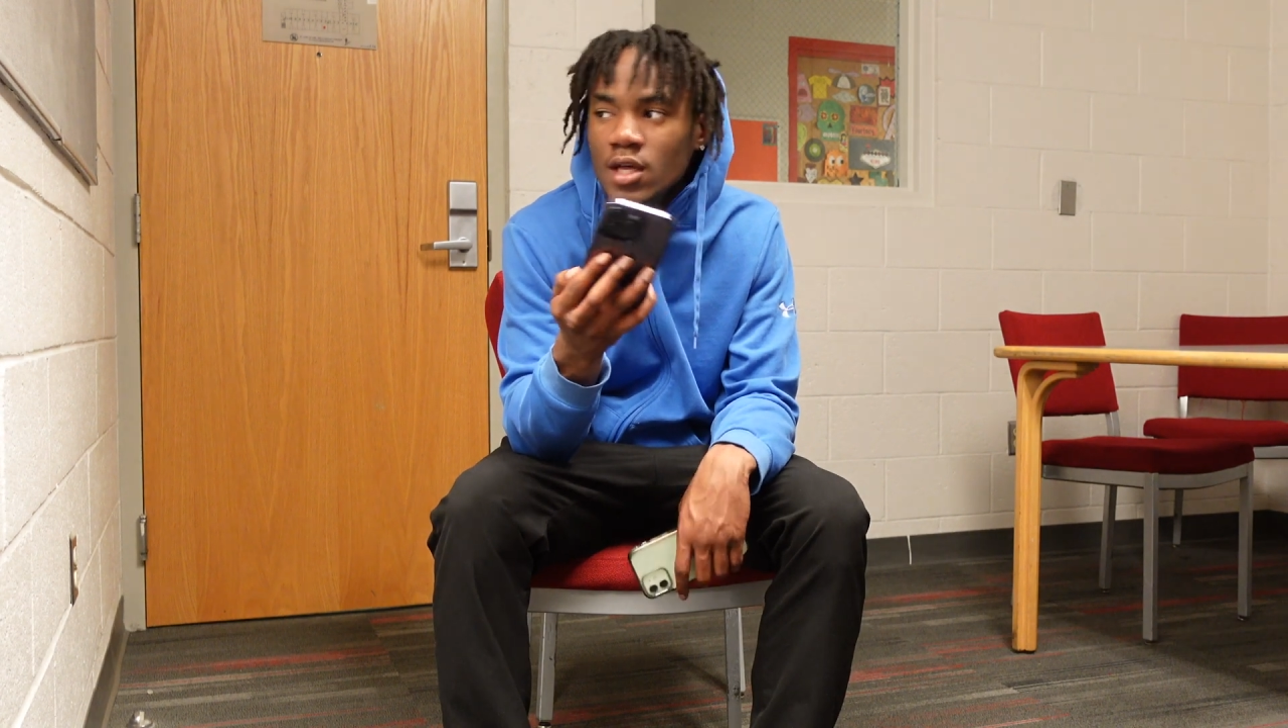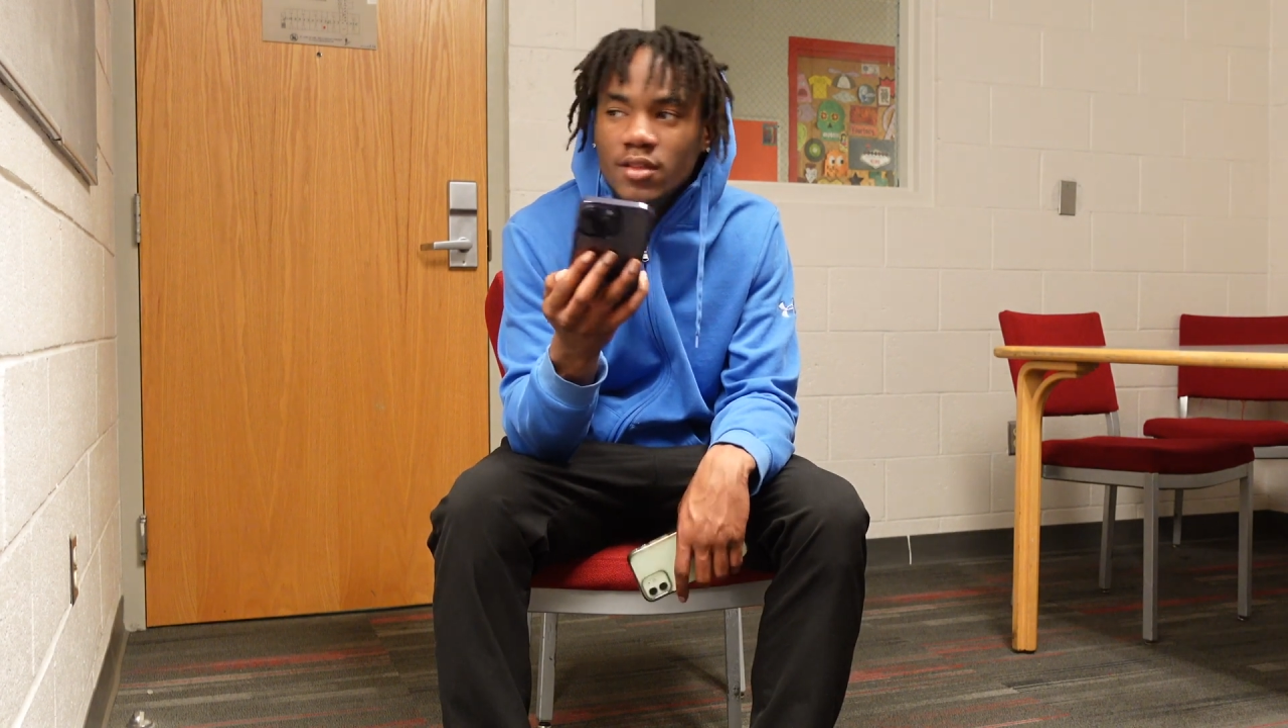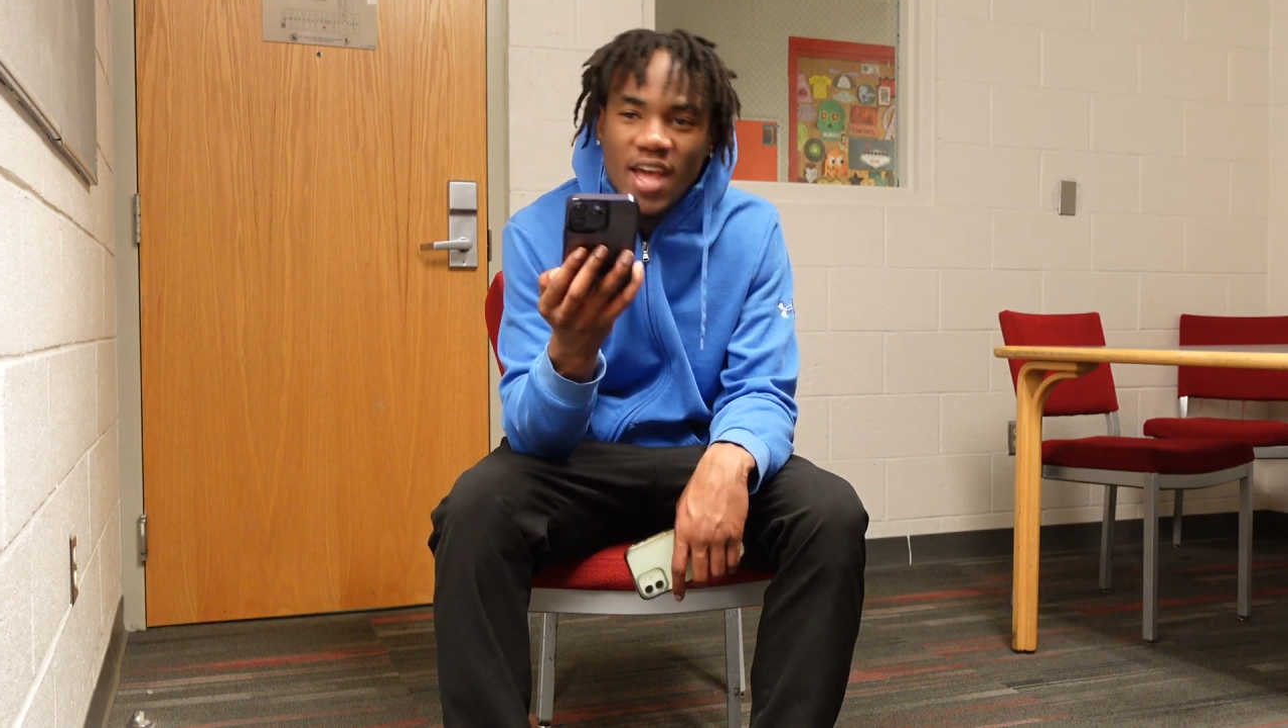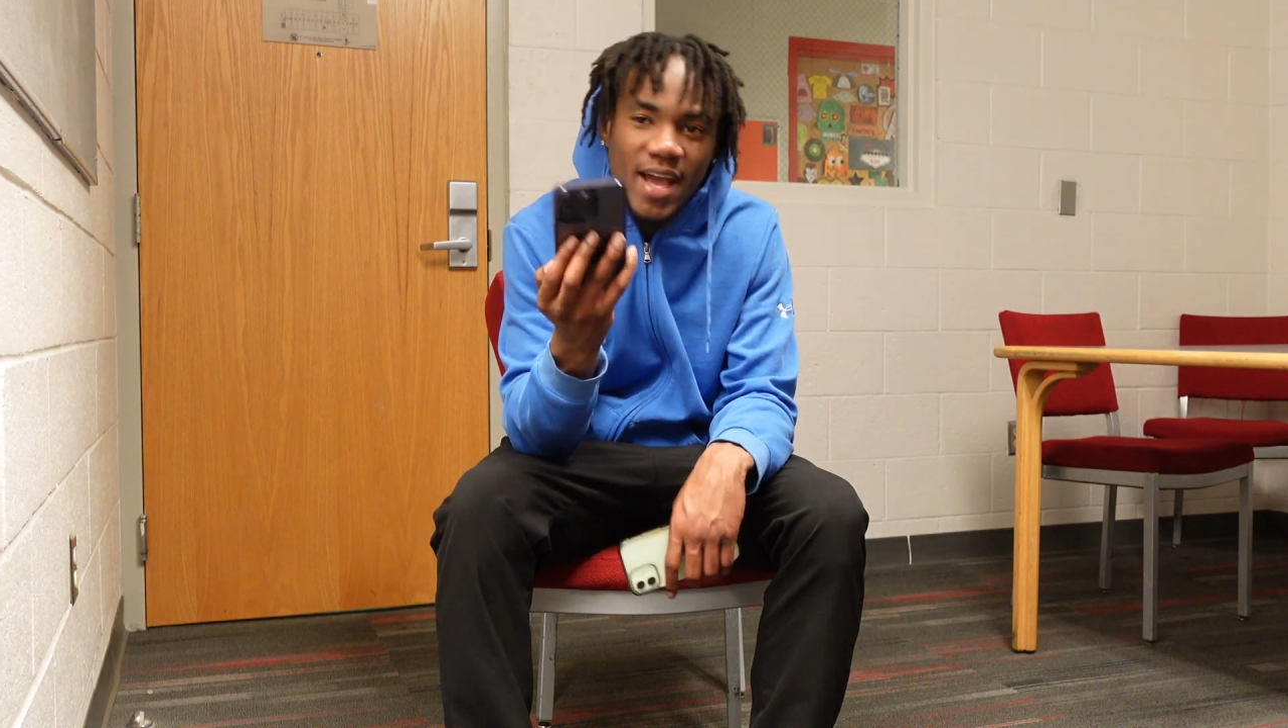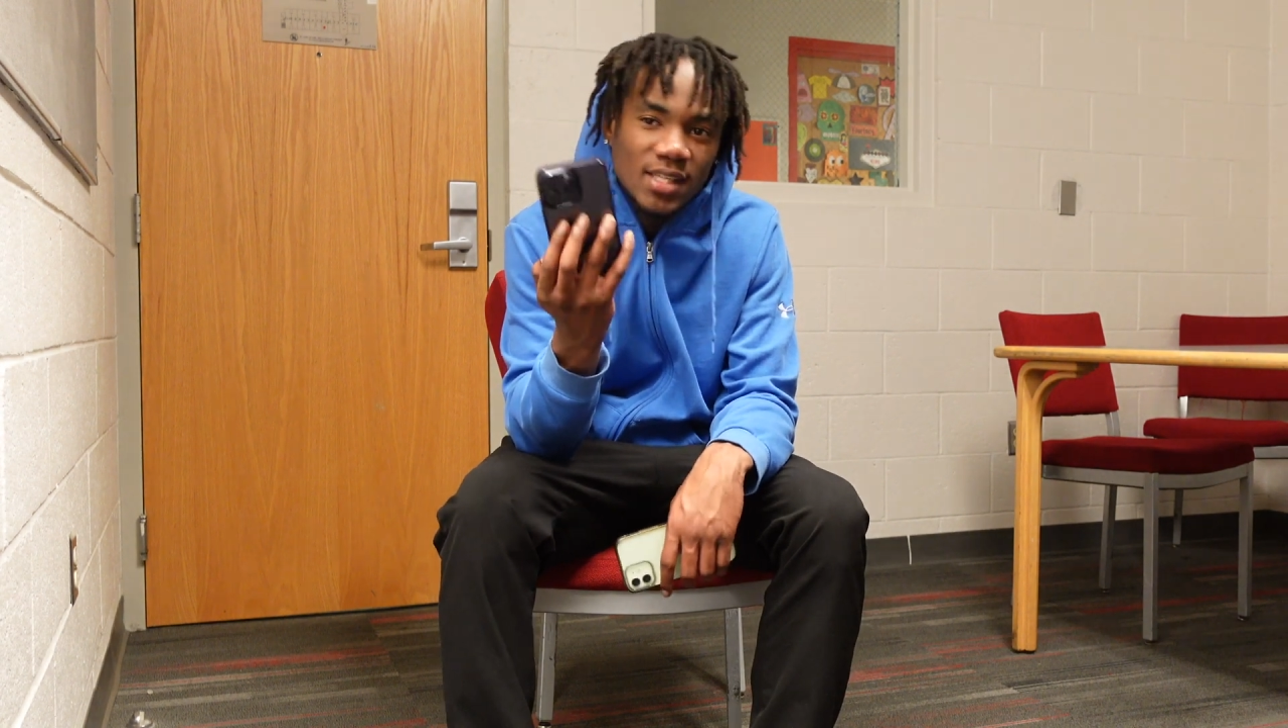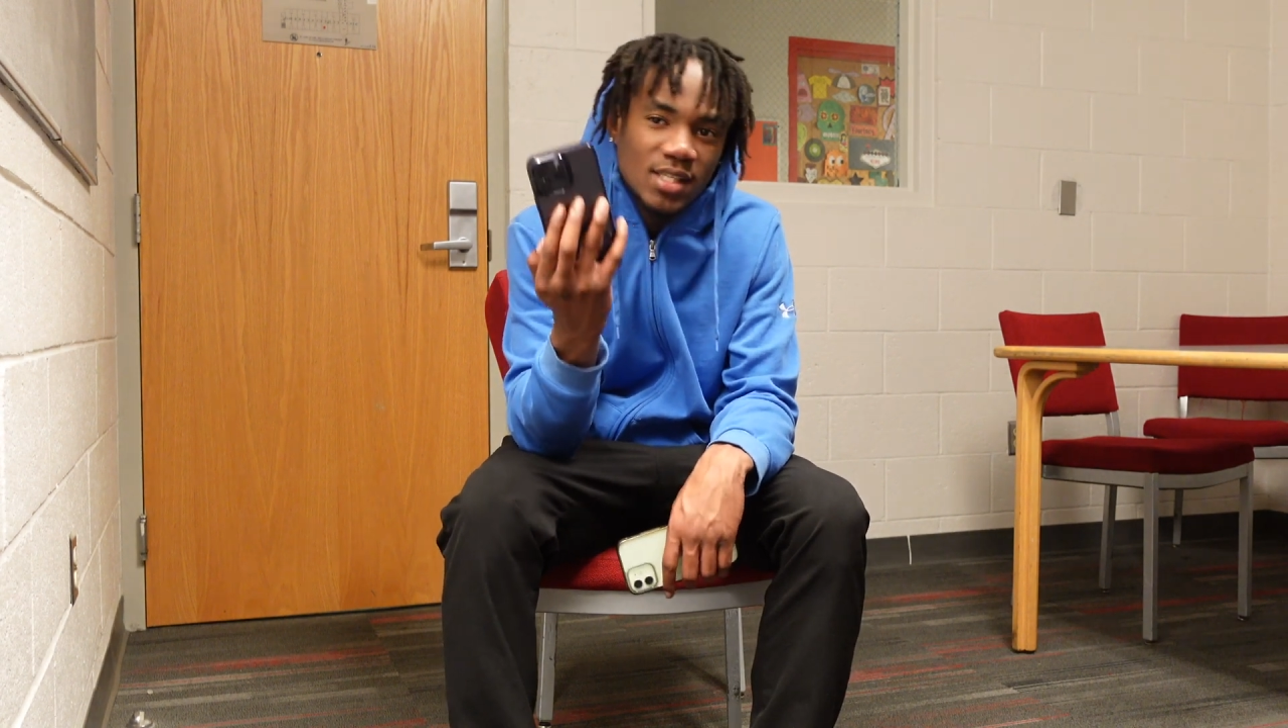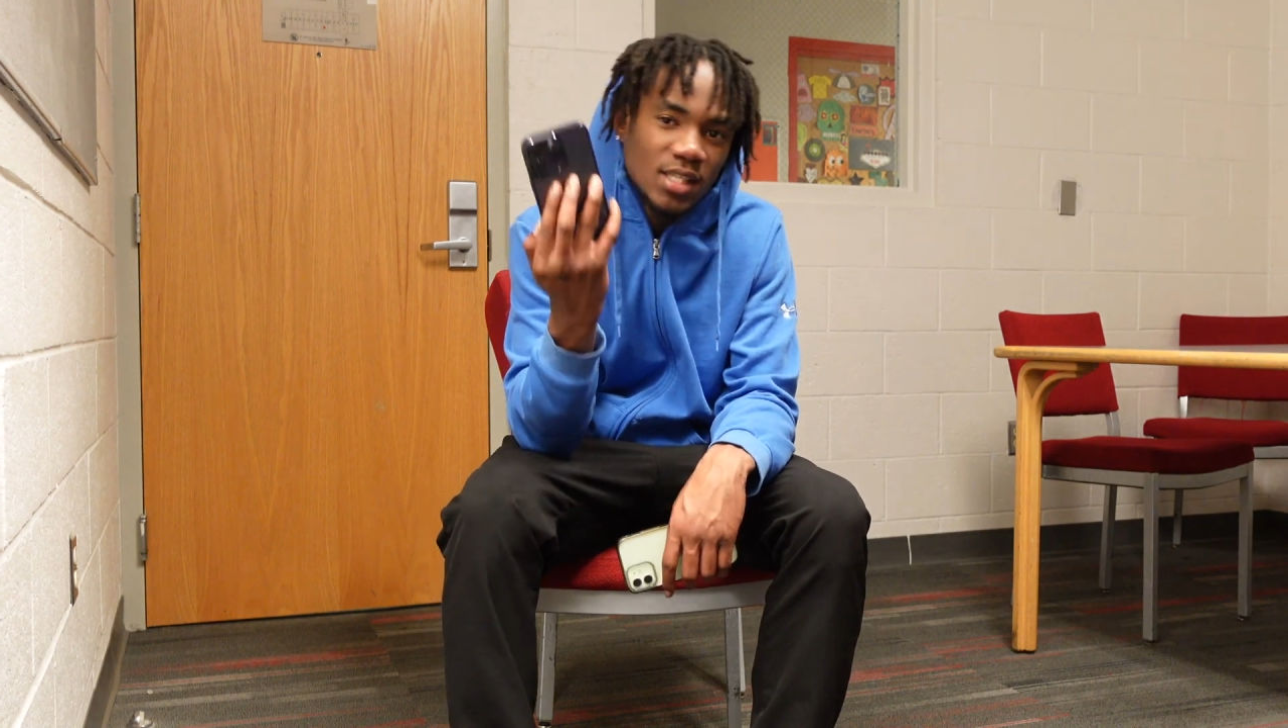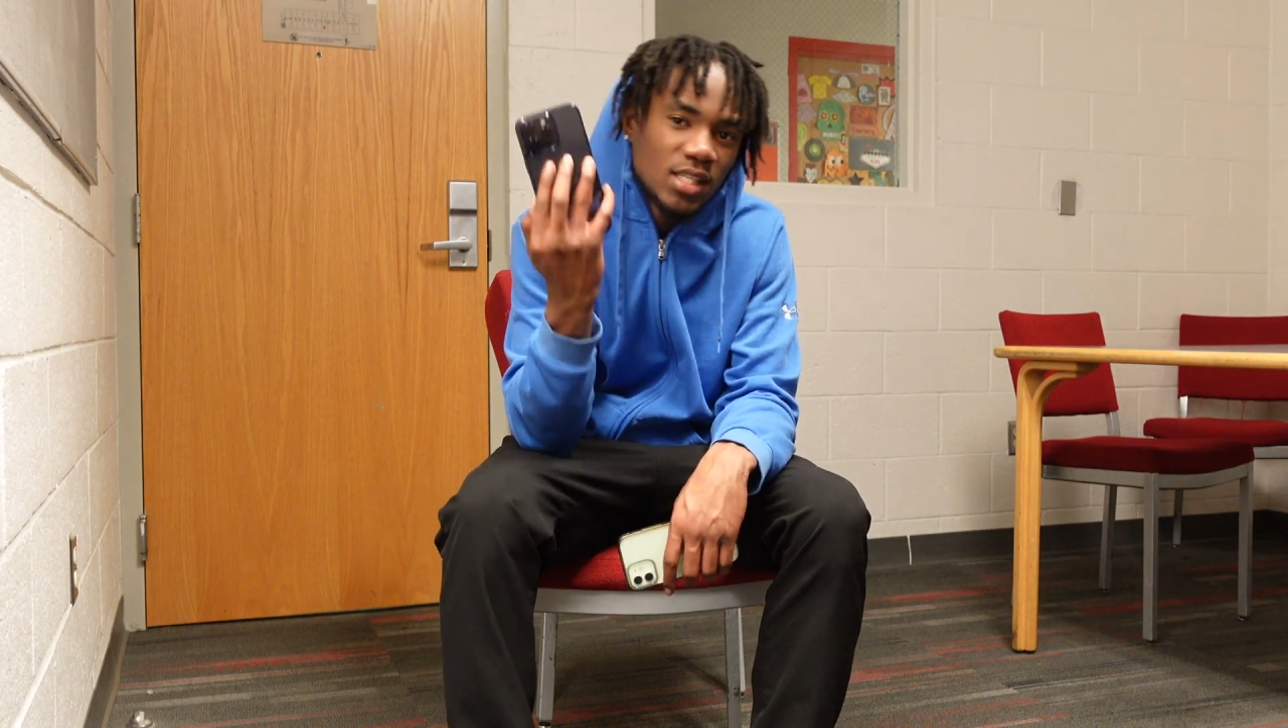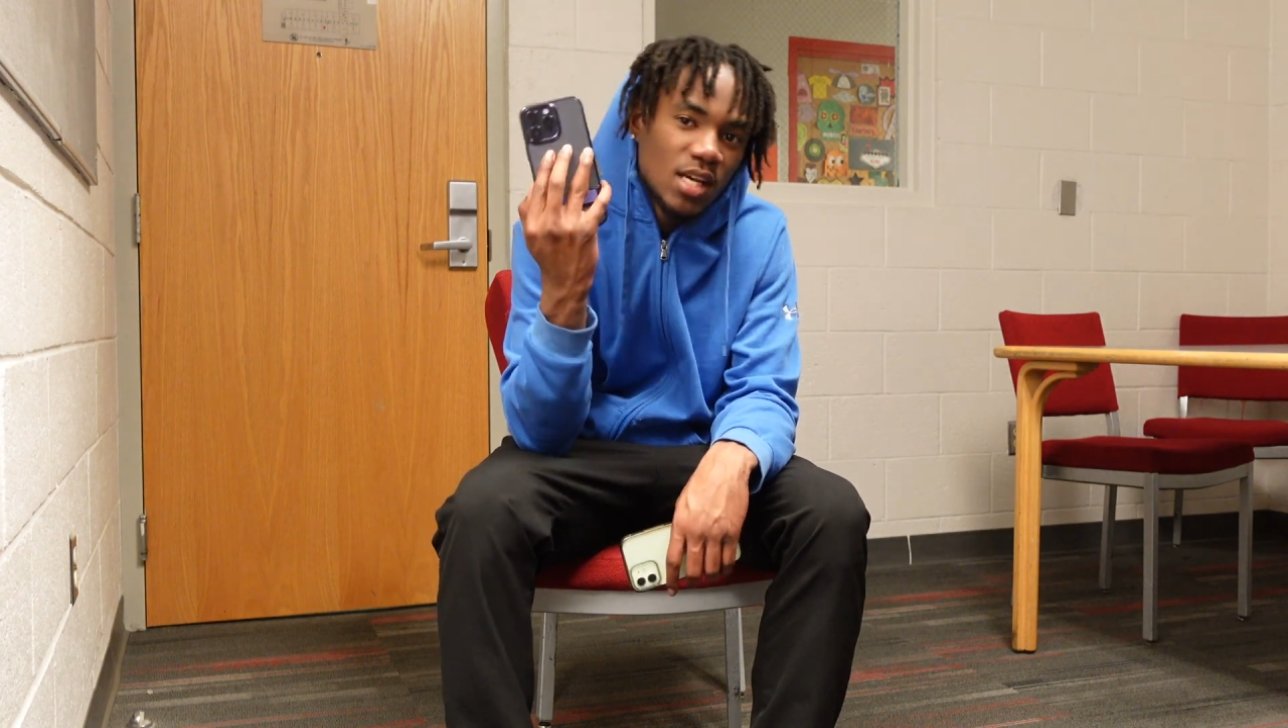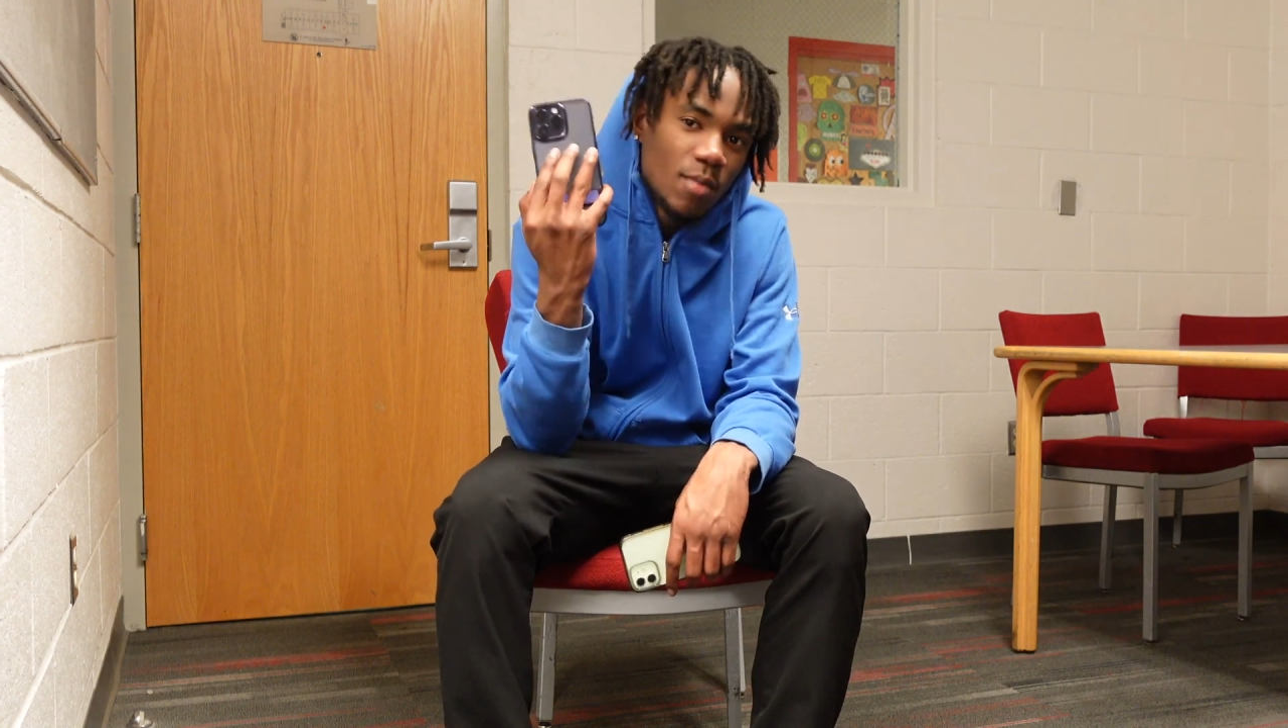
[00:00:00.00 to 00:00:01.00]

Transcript: The A16